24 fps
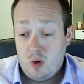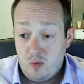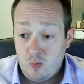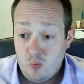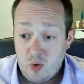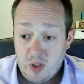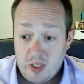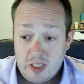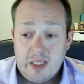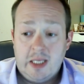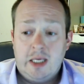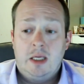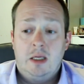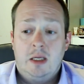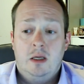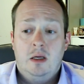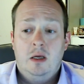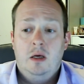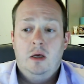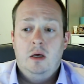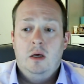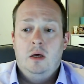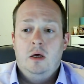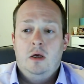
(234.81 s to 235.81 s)
We
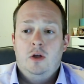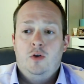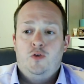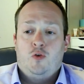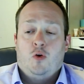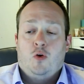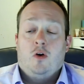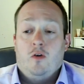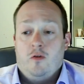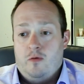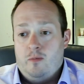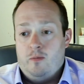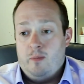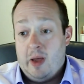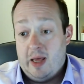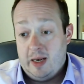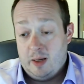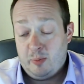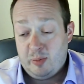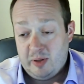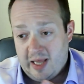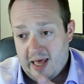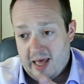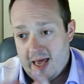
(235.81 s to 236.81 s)
really sort of
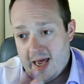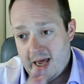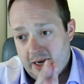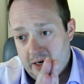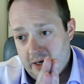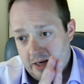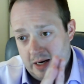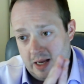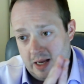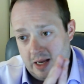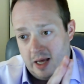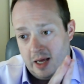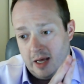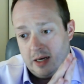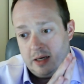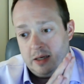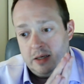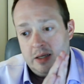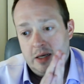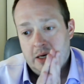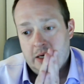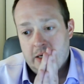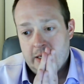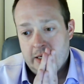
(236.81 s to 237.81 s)
made a plan,
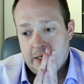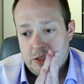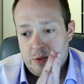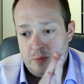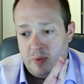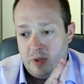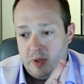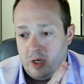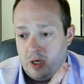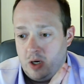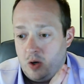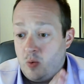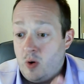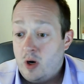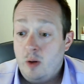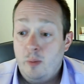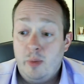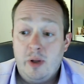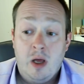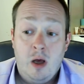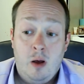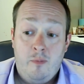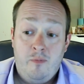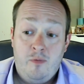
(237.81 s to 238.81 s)
and it's been
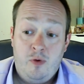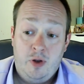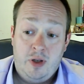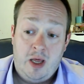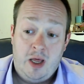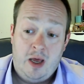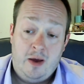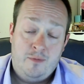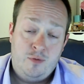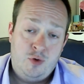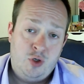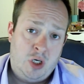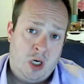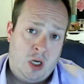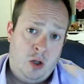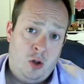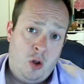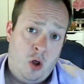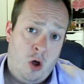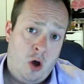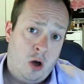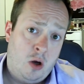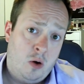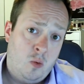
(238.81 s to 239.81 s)
incredibly helpful to have Jing
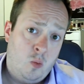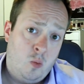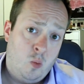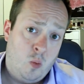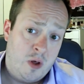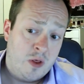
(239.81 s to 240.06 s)
along